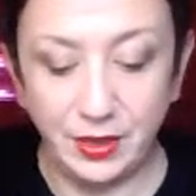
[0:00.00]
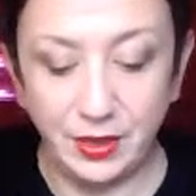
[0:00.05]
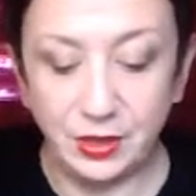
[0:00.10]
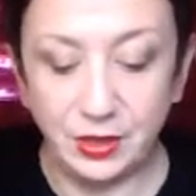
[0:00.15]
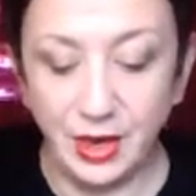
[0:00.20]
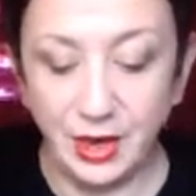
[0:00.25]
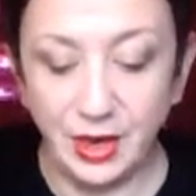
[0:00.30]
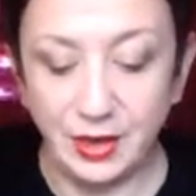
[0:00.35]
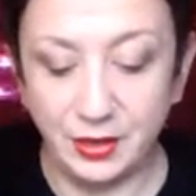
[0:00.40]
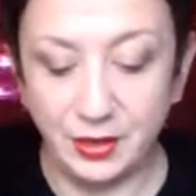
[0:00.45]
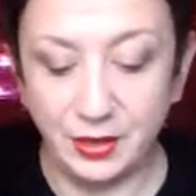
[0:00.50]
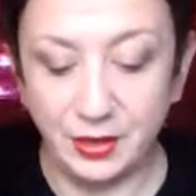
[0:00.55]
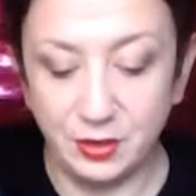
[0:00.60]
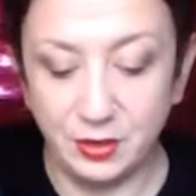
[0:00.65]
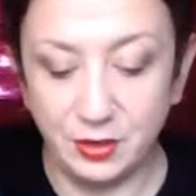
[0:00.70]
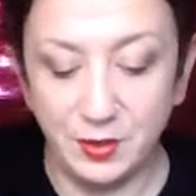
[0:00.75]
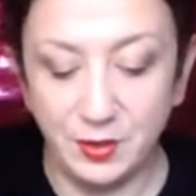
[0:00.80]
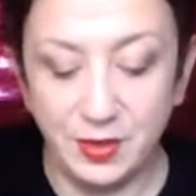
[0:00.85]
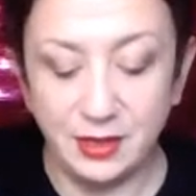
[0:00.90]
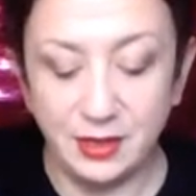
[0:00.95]
So add
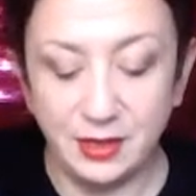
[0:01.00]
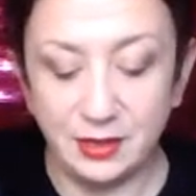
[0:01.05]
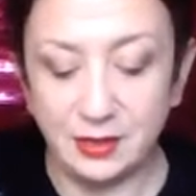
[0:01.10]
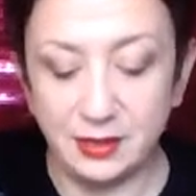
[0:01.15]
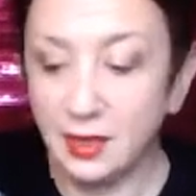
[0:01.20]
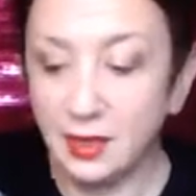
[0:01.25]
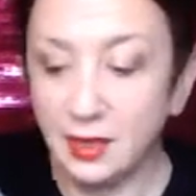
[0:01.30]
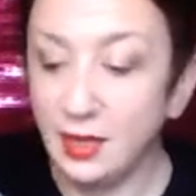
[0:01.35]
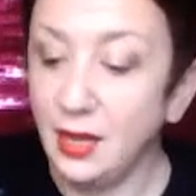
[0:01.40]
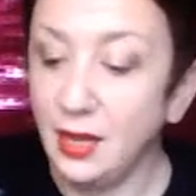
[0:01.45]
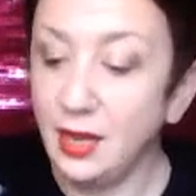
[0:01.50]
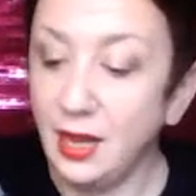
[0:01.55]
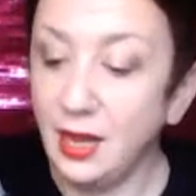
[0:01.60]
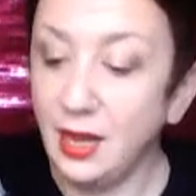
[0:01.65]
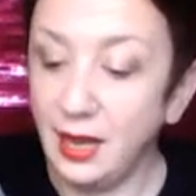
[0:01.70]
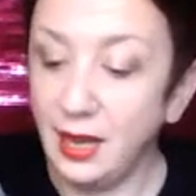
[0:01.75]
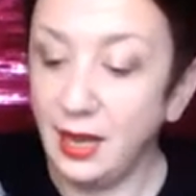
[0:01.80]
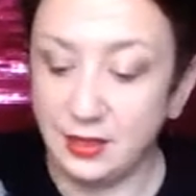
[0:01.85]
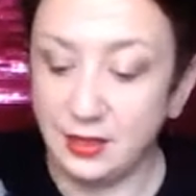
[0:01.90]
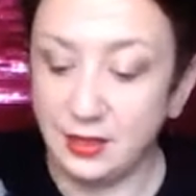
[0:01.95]
those bits,
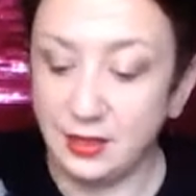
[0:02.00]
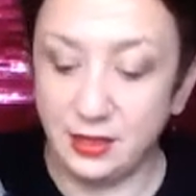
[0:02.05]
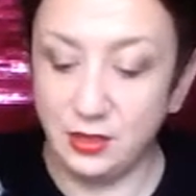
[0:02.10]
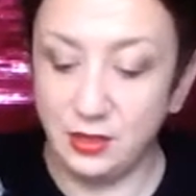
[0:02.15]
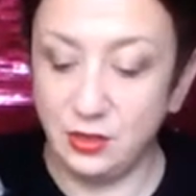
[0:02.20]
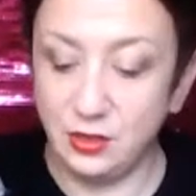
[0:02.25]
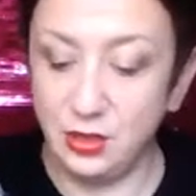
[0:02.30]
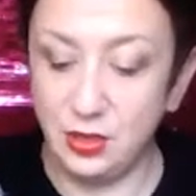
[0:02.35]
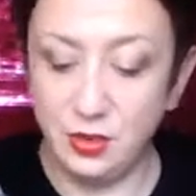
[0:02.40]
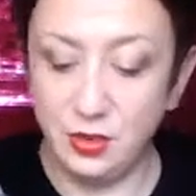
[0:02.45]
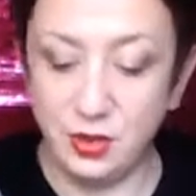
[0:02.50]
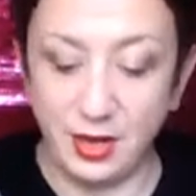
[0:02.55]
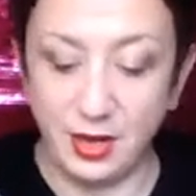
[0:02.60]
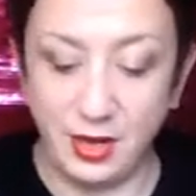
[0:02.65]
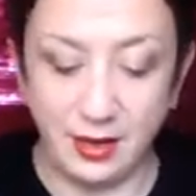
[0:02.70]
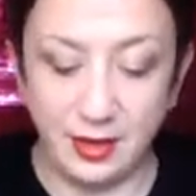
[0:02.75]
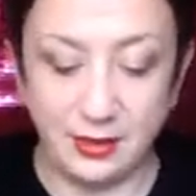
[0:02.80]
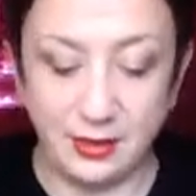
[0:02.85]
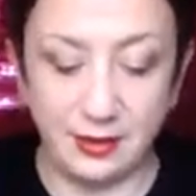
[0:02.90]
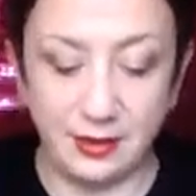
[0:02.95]
and you do
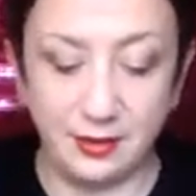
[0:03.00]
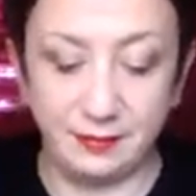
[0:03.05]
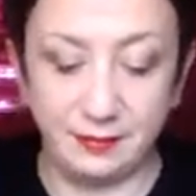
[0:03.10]
that.